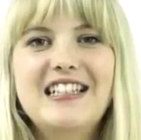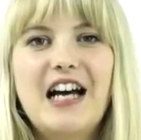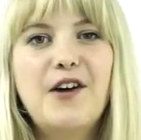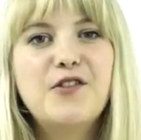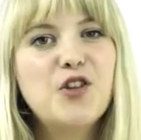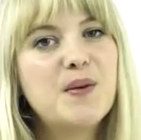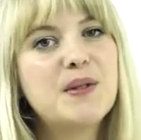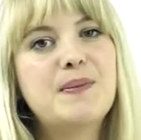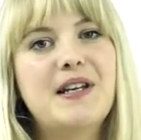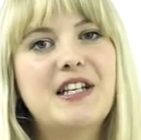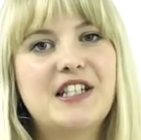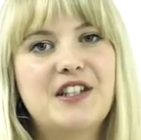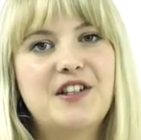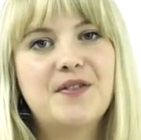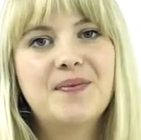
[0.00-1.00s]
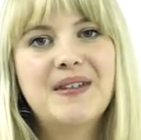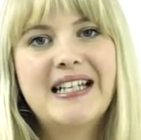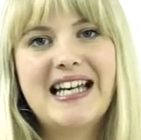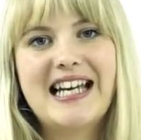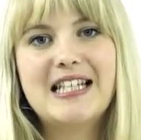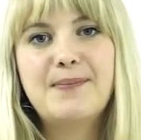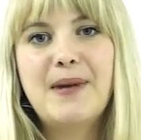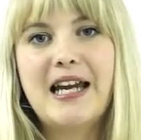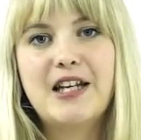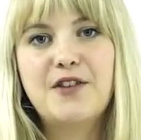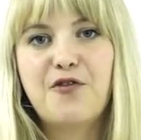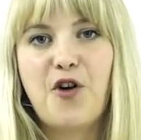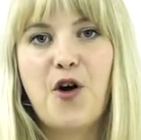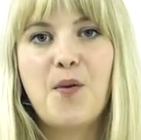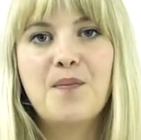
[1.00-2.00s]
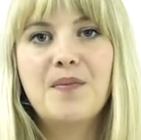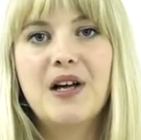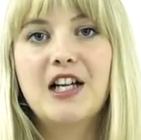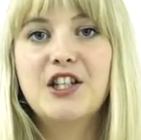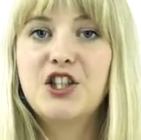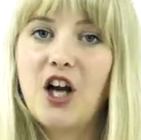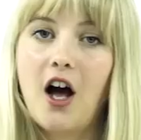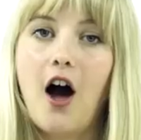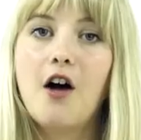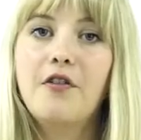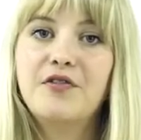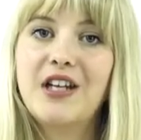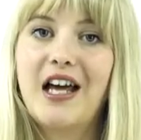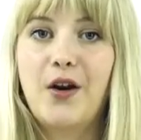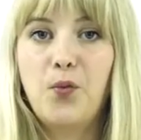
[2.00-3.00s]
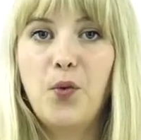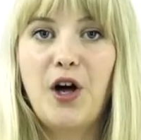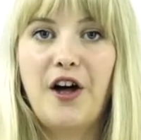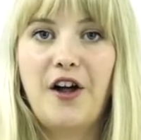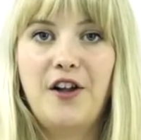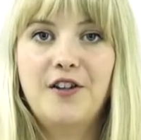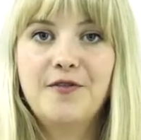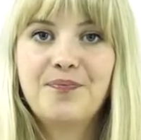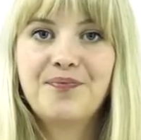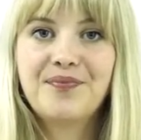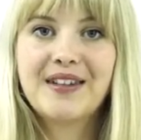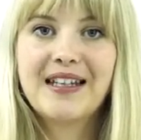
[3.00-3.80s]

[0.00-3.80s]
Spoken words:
Our drop spindle is made from a shaft and a whorl.